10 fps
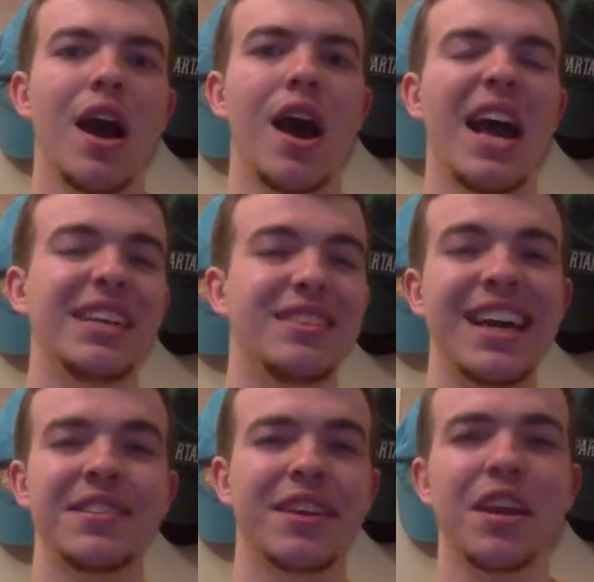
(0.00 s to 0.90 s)
as
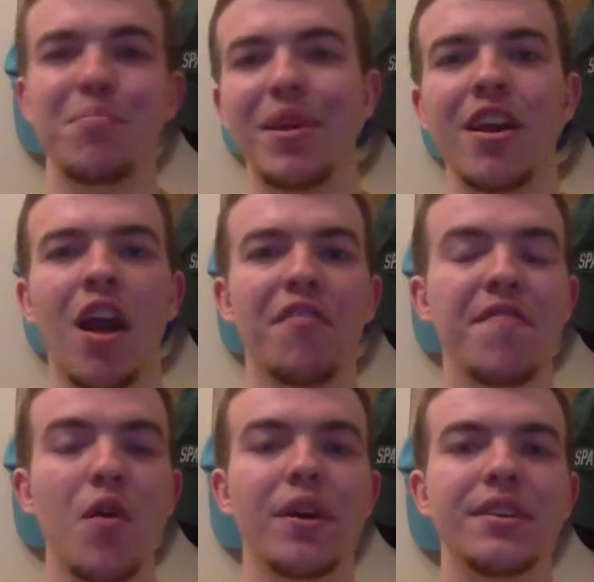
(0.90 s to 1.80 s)
that's going to be our
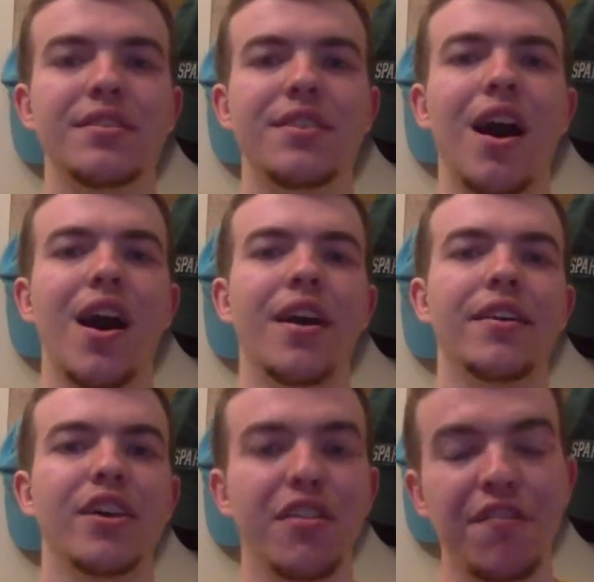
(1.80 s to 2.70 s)
focus
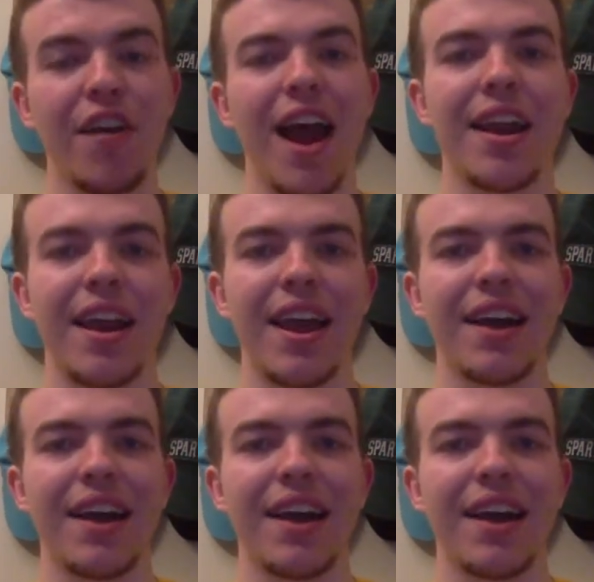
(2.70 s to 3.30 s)
on Good Friday,